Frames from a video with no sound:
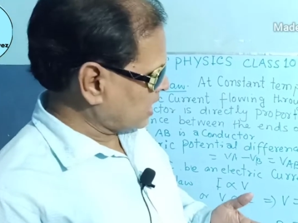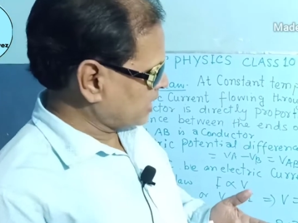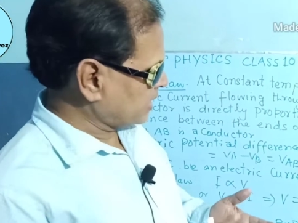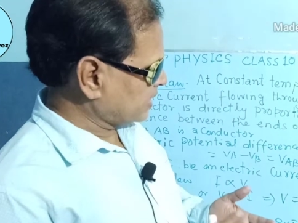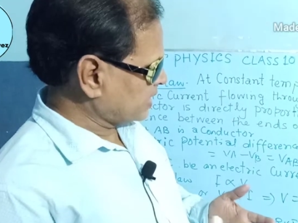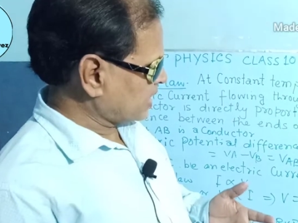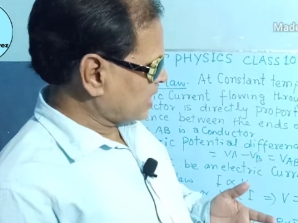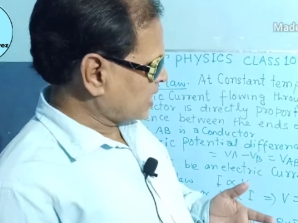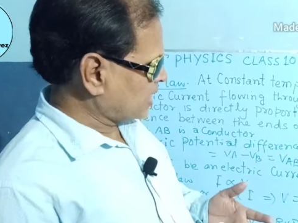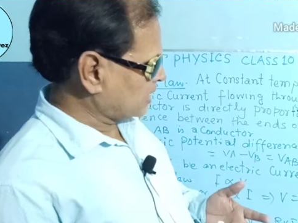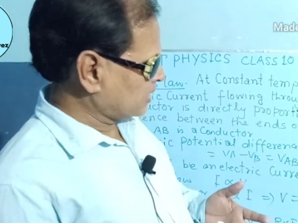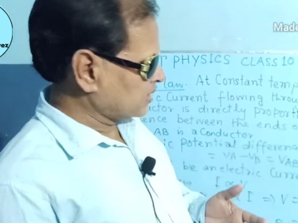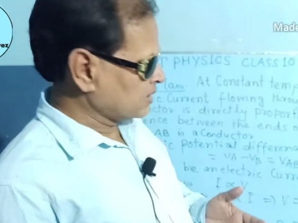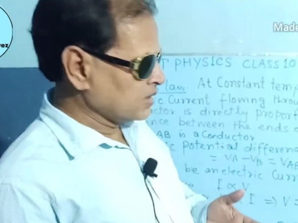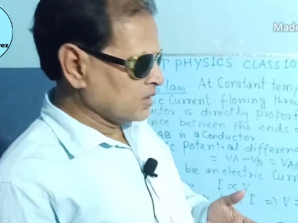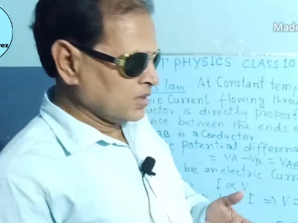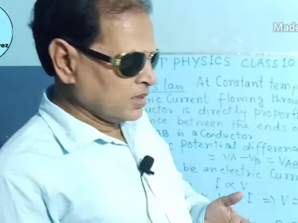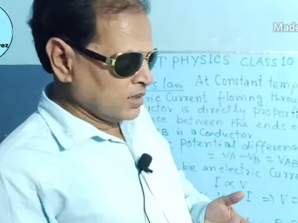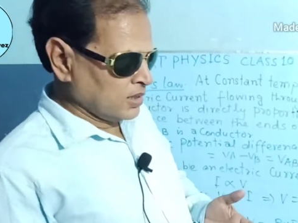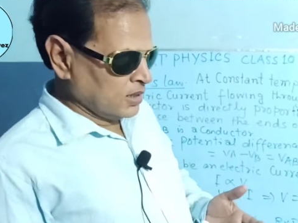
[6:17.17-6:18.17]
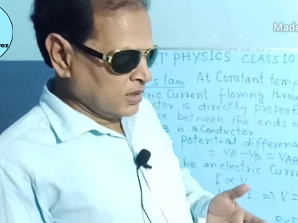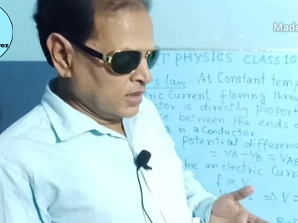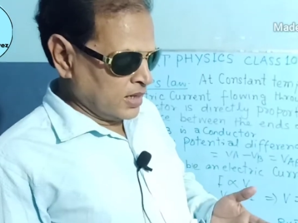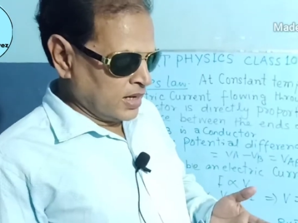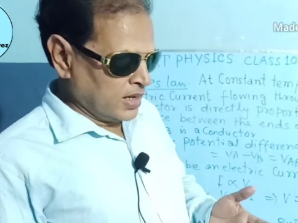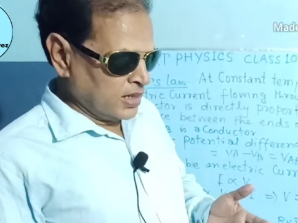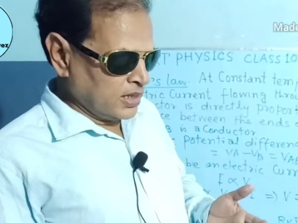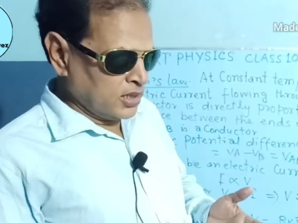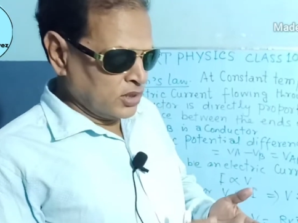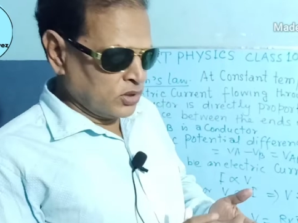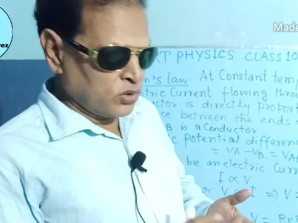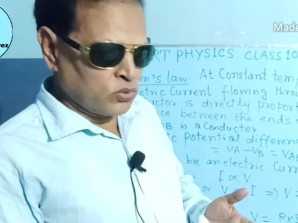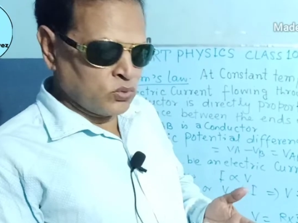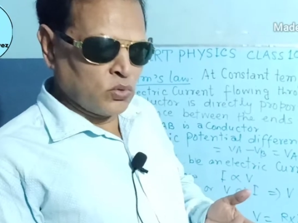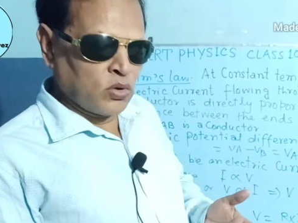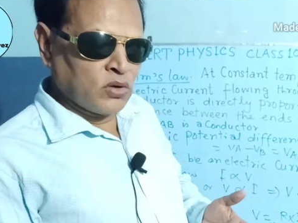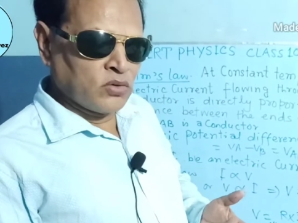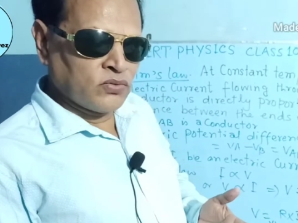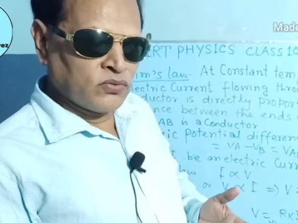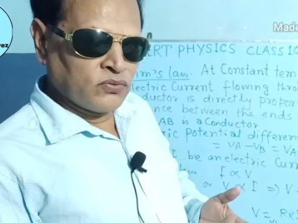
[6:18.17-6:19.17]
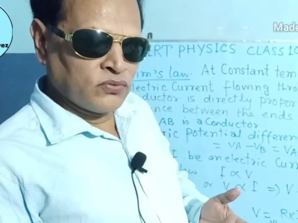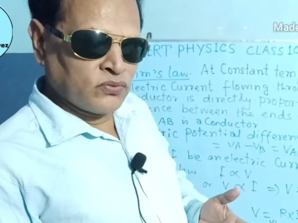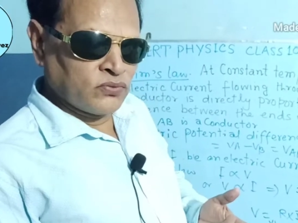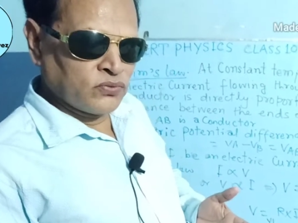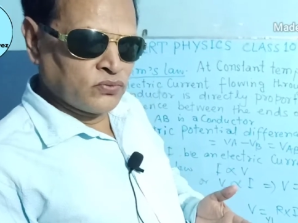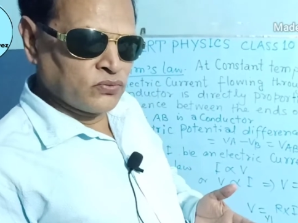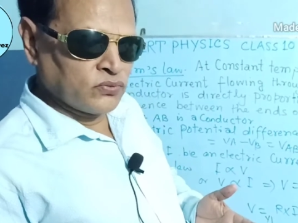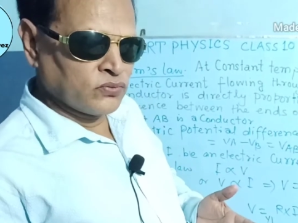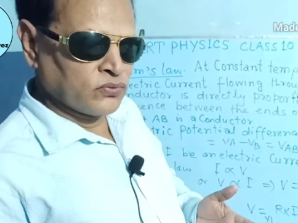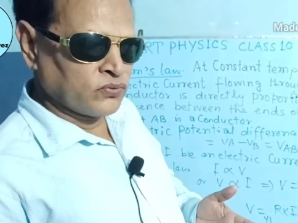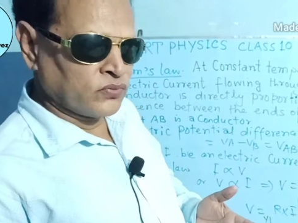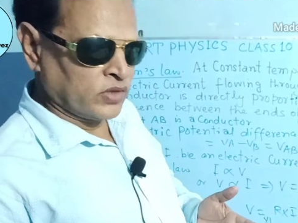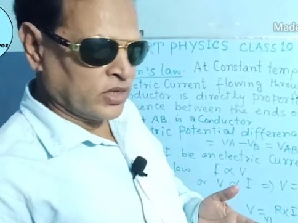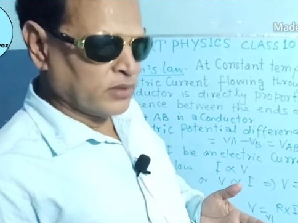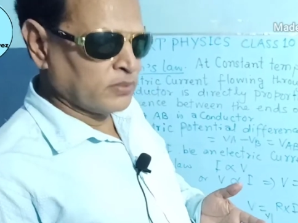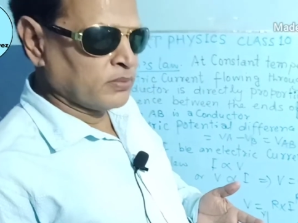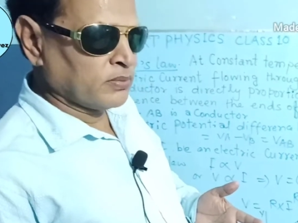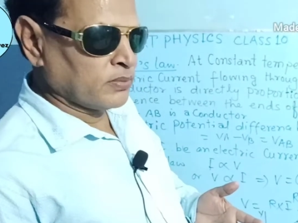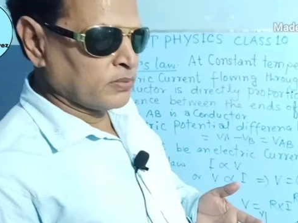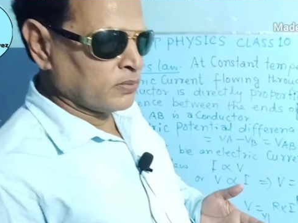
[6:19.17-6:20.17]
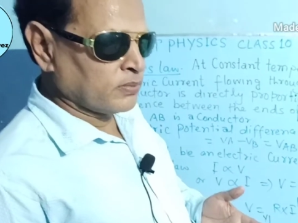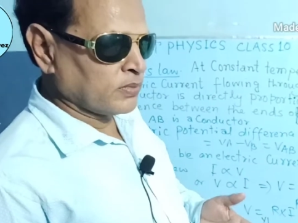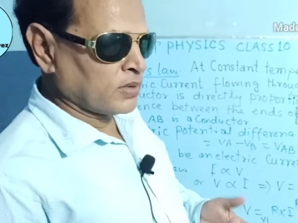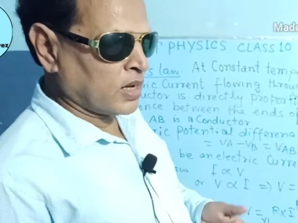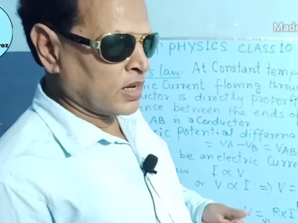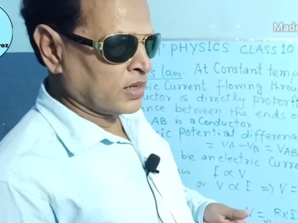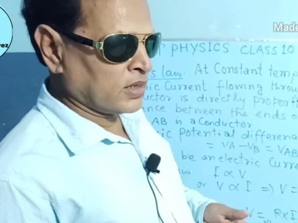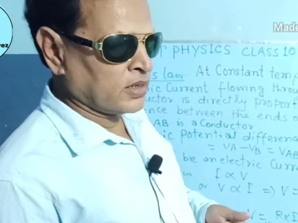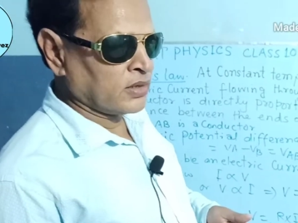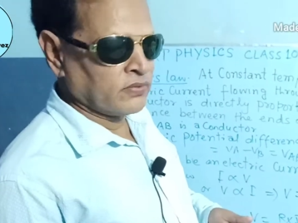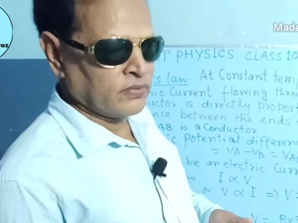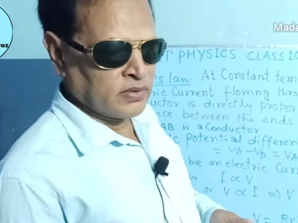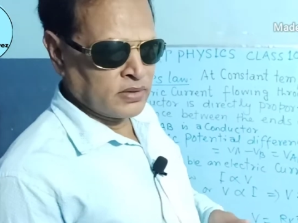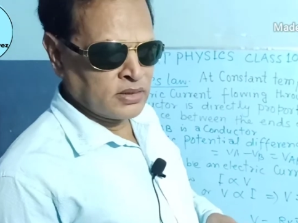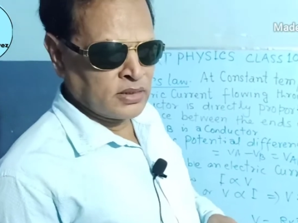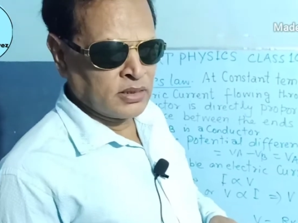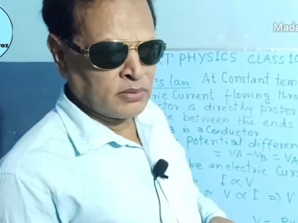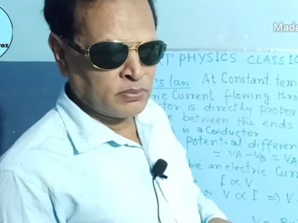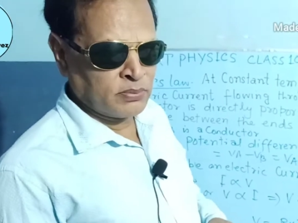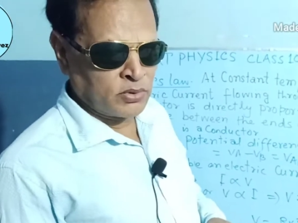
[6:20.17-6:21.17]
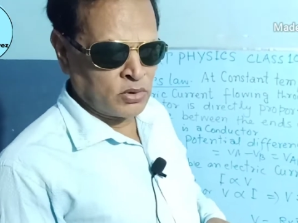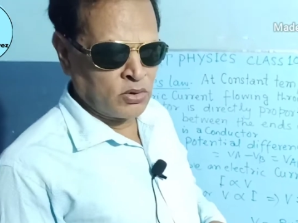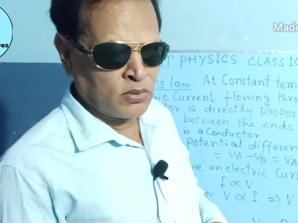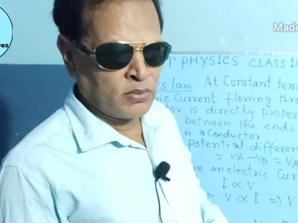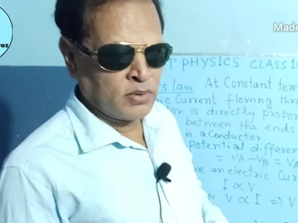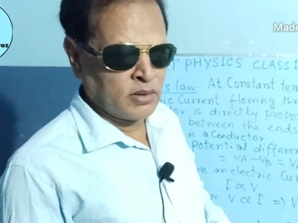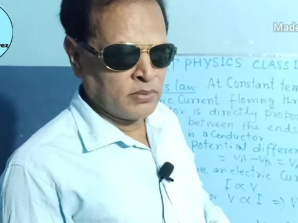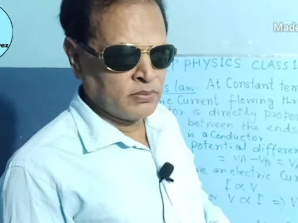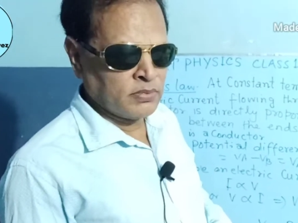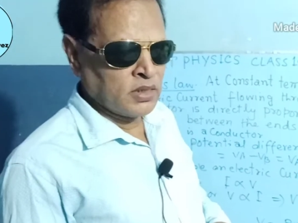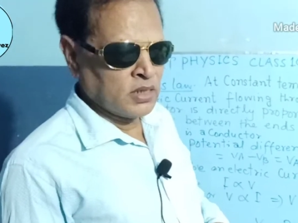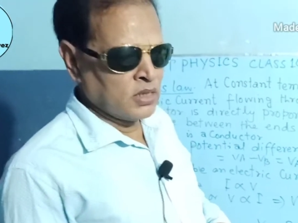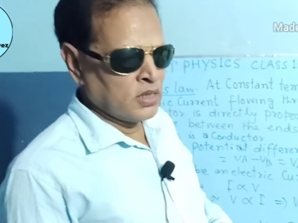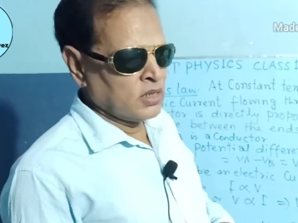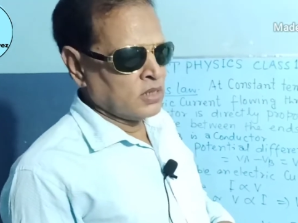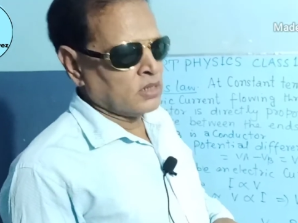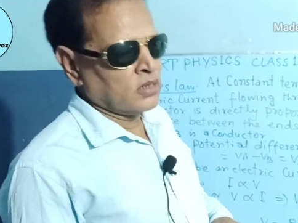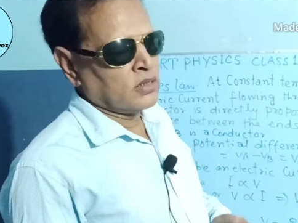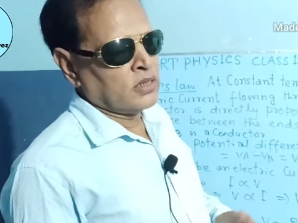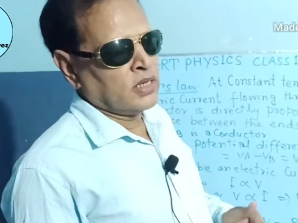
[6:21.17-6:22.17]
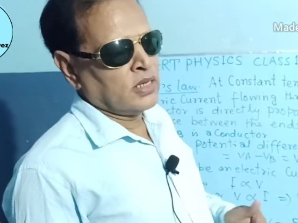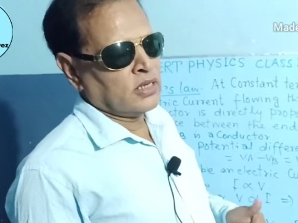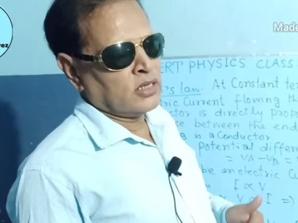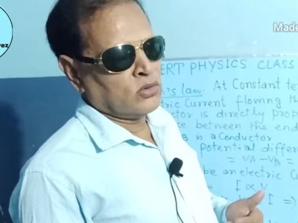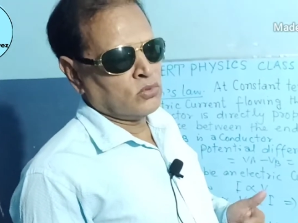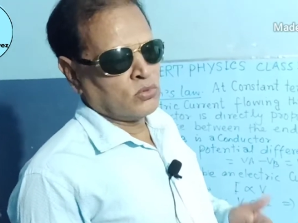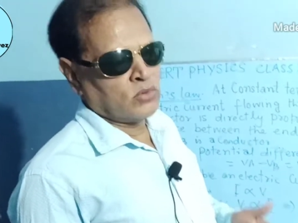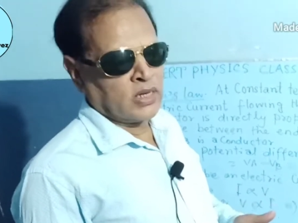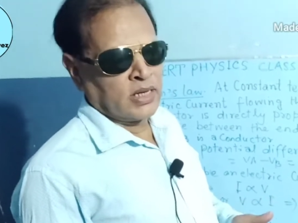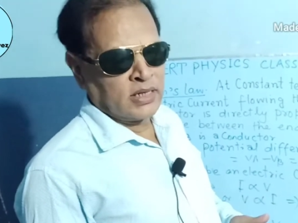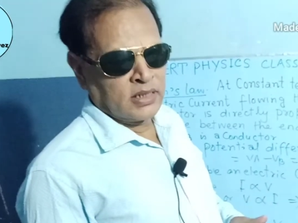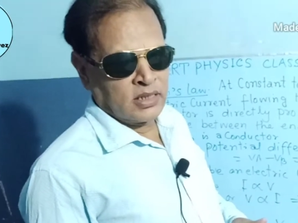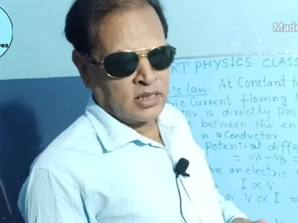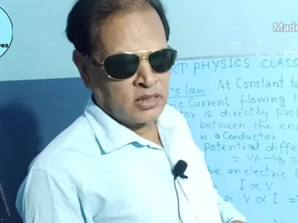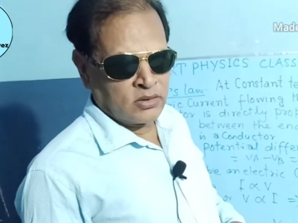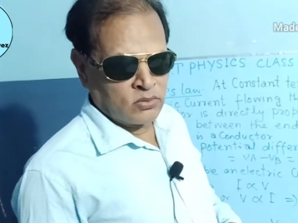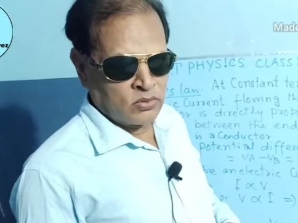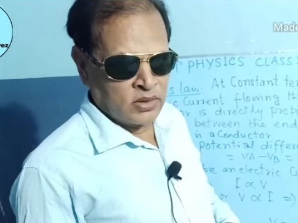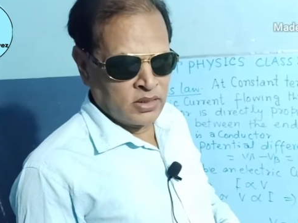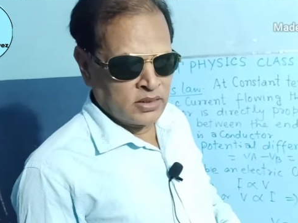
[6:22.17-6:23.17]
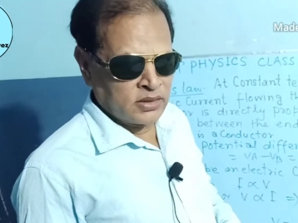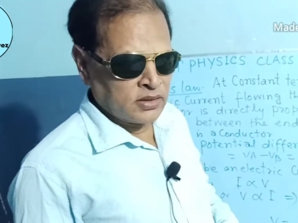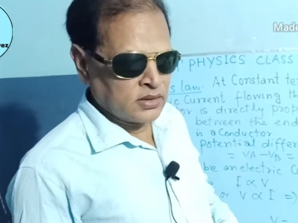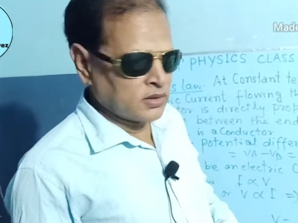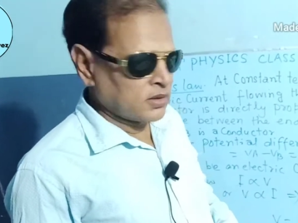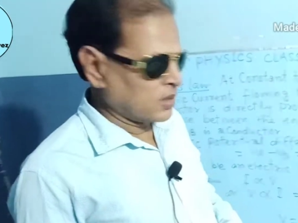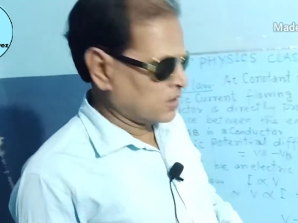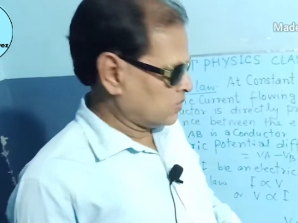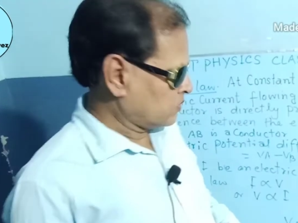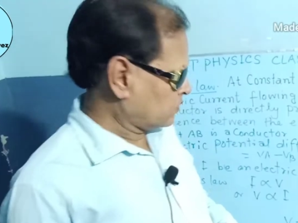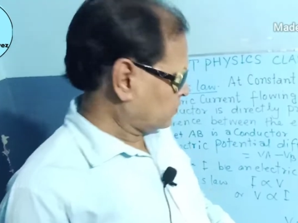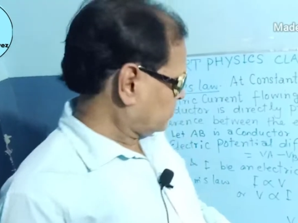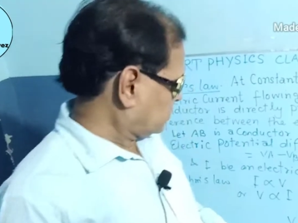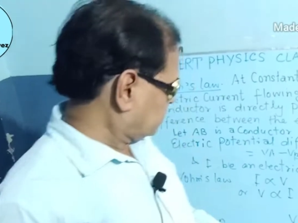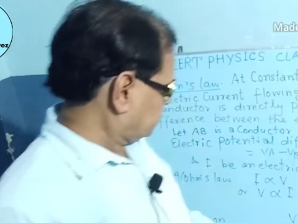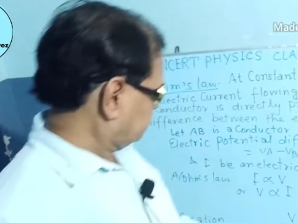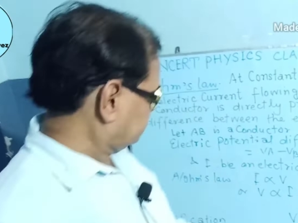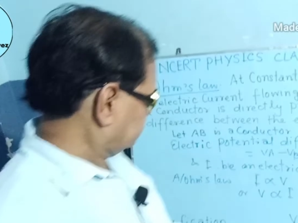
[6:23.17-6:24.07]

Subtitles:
I, R. Any two of them are given in a problem, then you can calculate the third one.